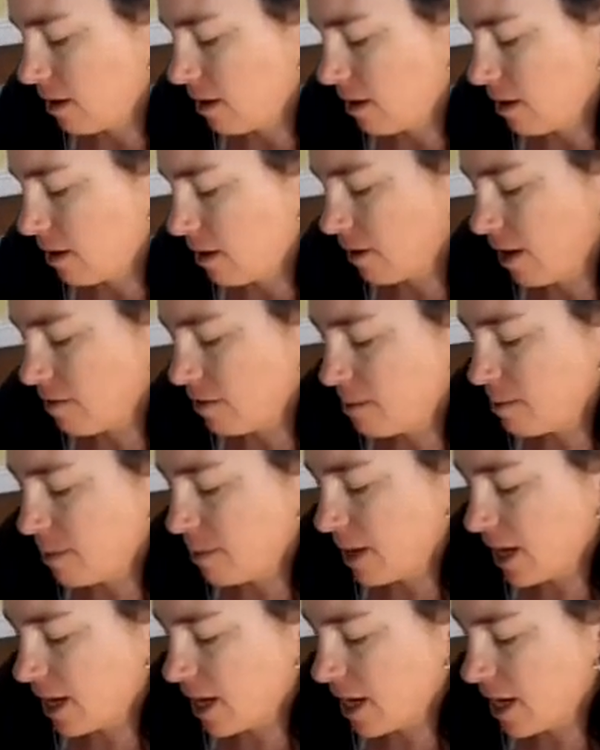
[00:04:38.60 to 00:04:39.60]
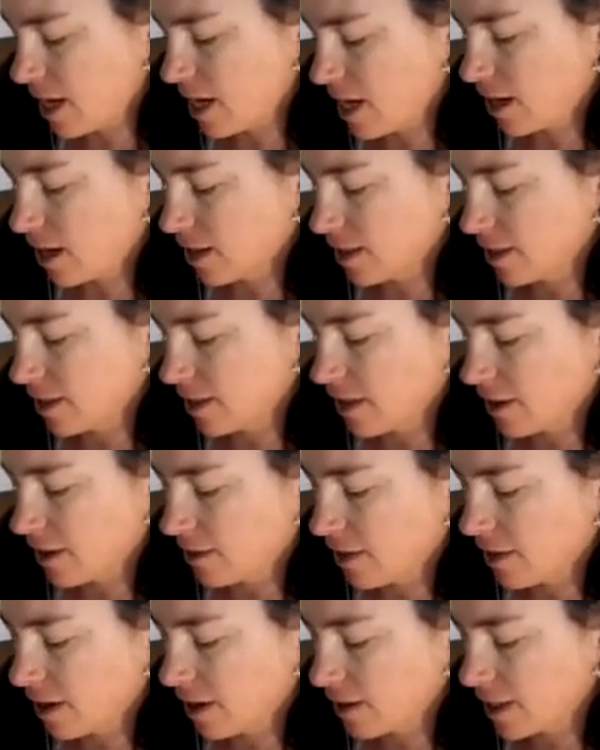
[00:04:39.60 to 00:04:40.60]
They have really big ears,
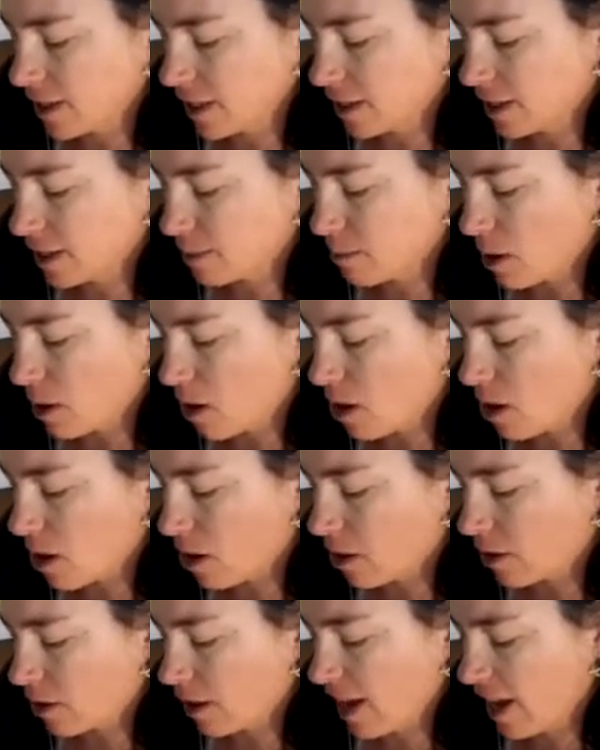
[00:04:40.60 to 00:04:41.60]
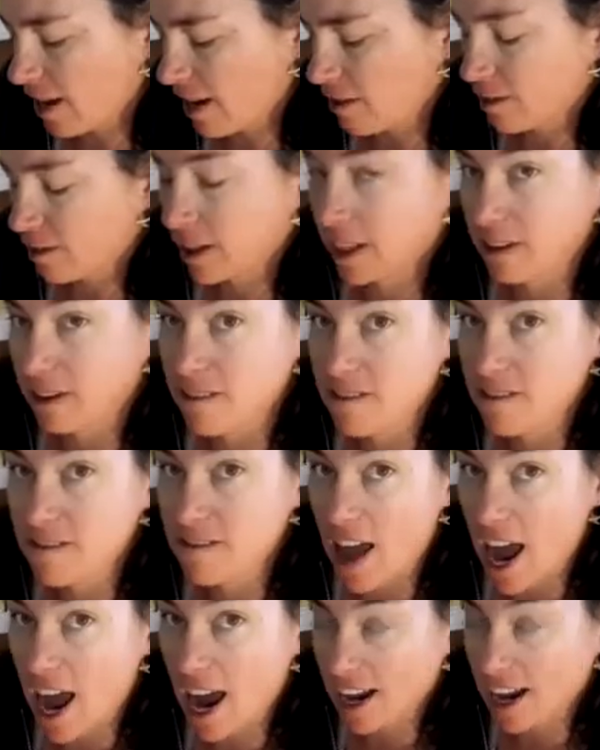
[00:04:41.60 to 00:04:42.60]
and they're very small and
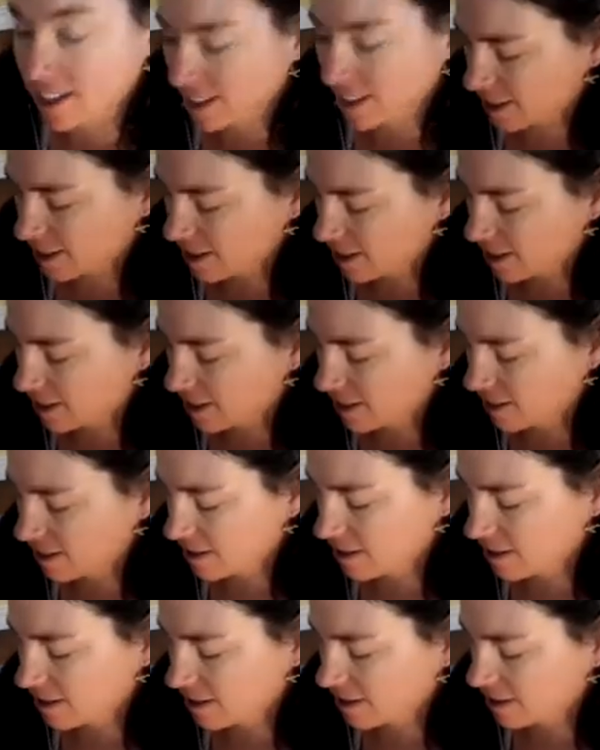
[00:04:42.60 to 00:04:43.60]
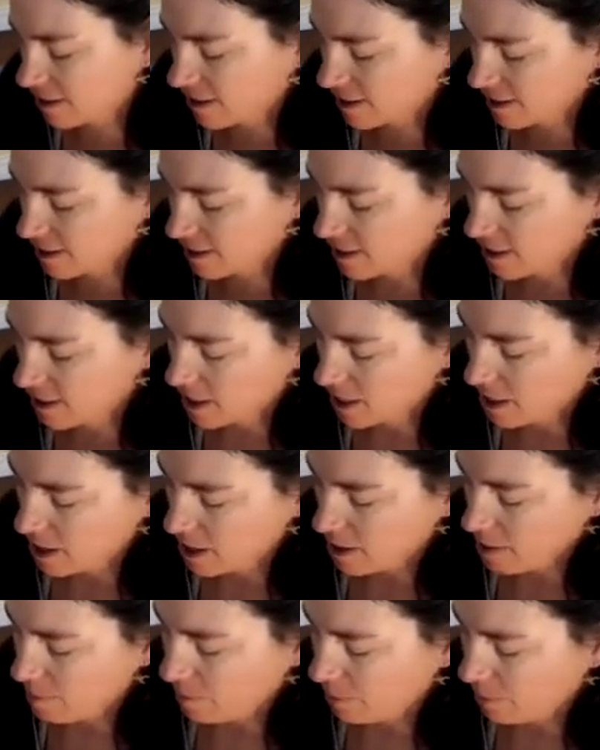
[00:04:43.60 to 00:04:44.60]
really fast.
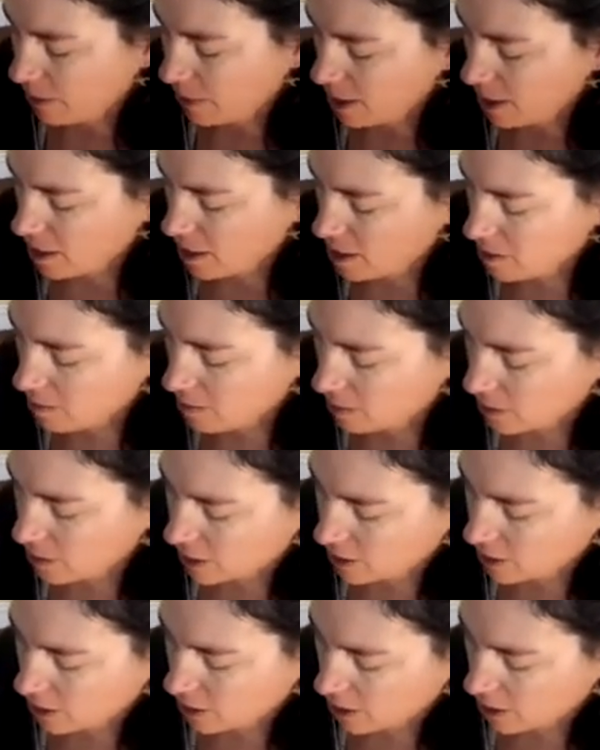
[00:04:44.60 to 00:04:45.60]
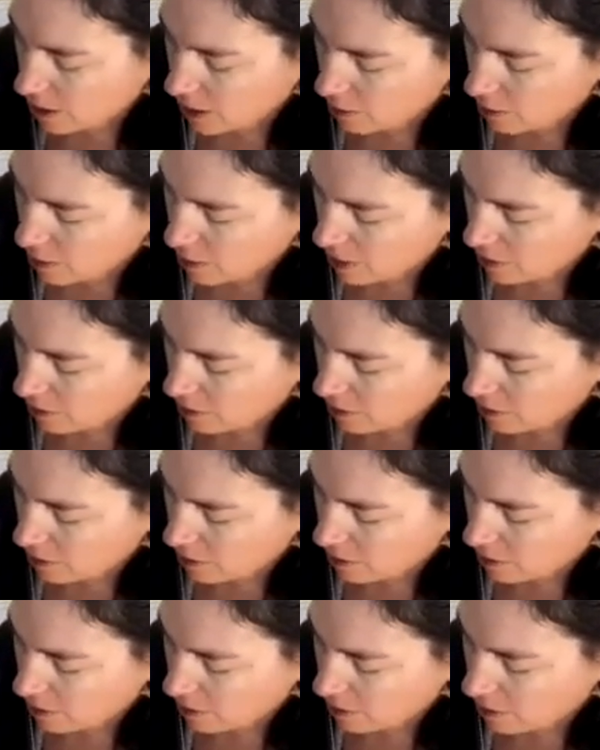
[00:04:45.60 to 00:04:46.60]
But here we're just starting with
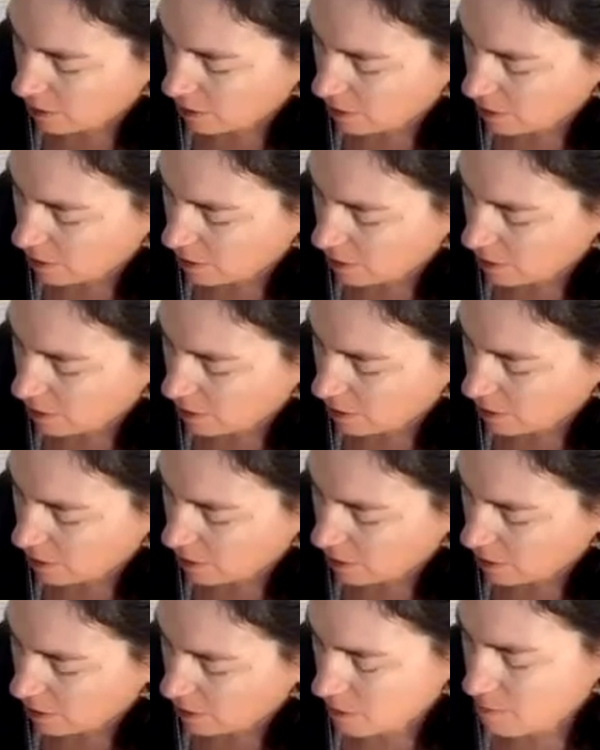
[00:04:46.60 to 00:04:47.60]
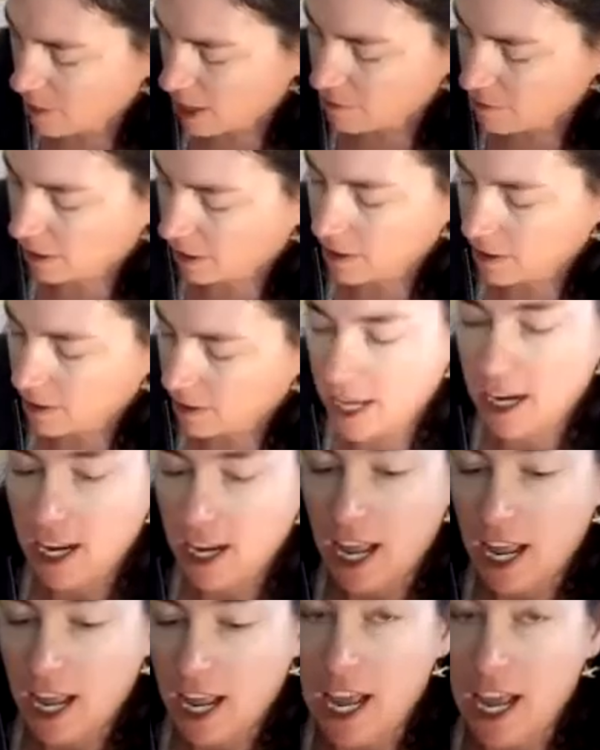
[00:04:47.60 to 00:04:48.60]
my big fennec
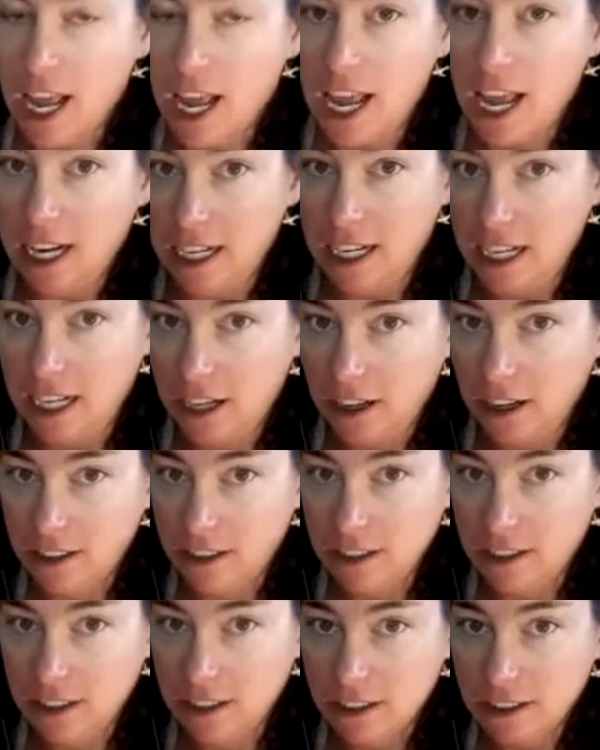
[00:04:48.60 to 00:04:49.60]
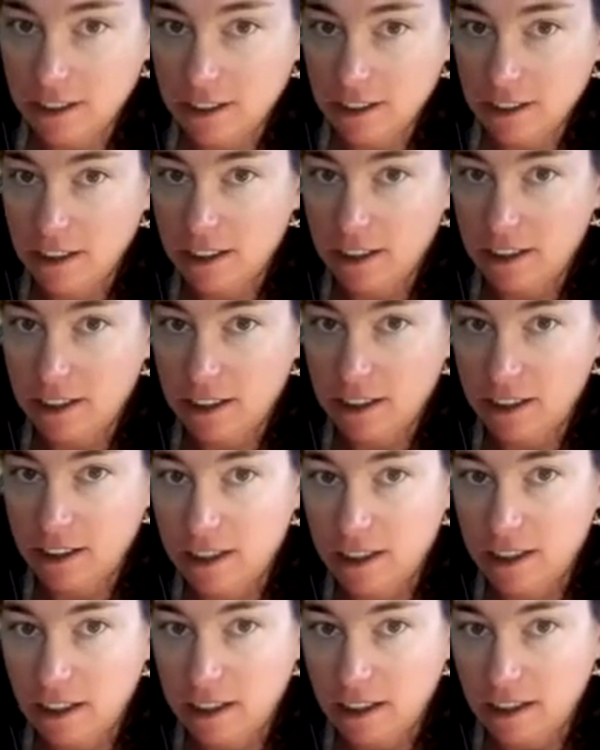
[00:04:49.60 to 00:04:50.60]
fox head and
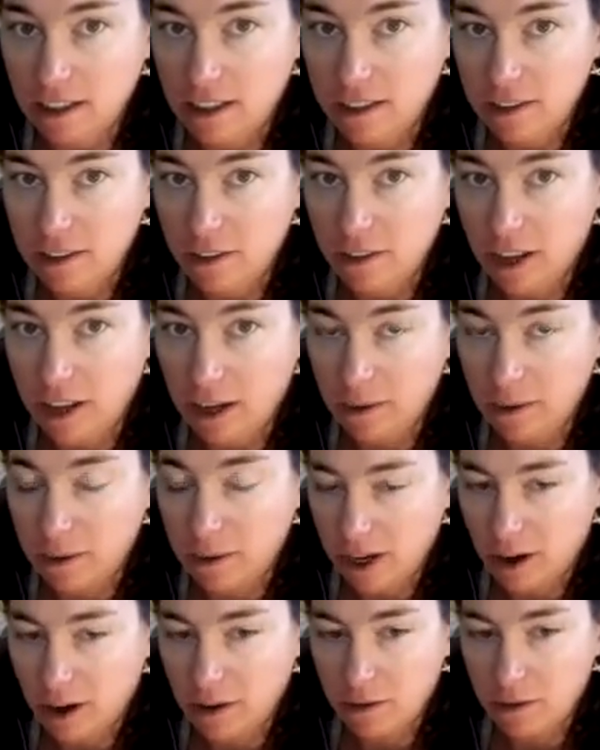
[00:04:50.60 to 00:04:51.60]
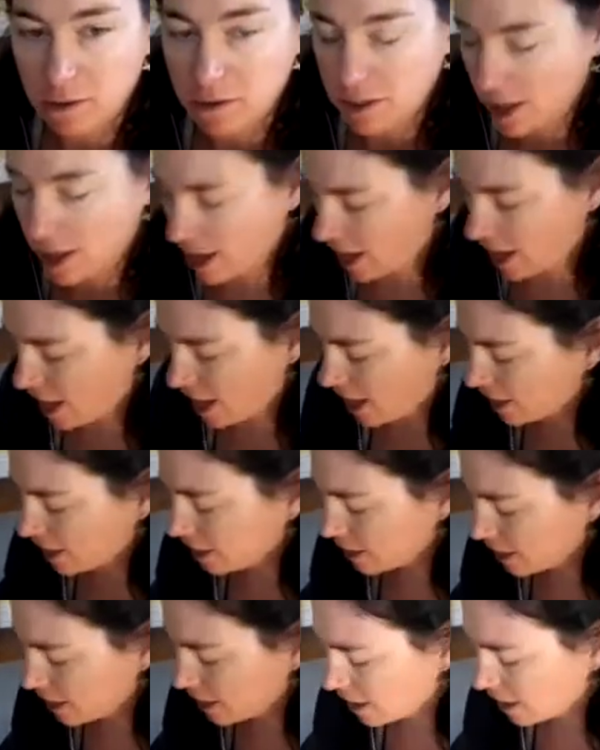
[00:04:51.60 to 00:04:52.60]
ears. So there we go for the
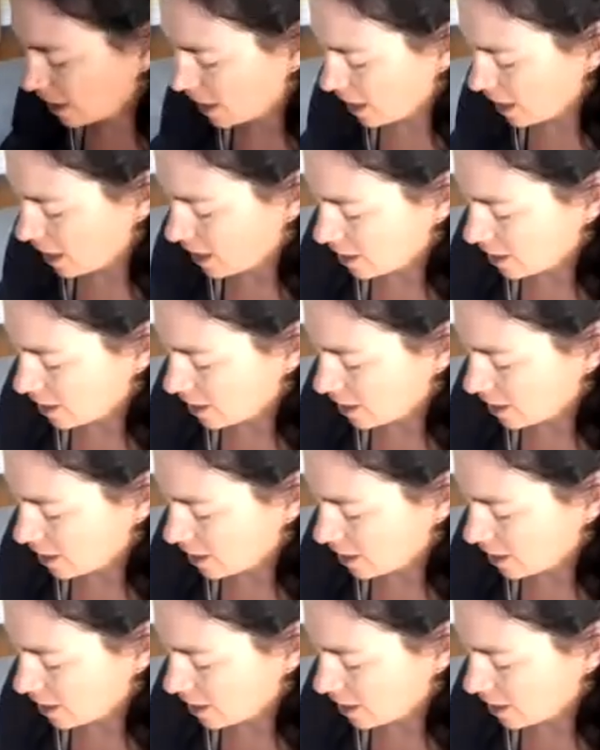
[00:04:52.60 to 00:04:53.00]
head.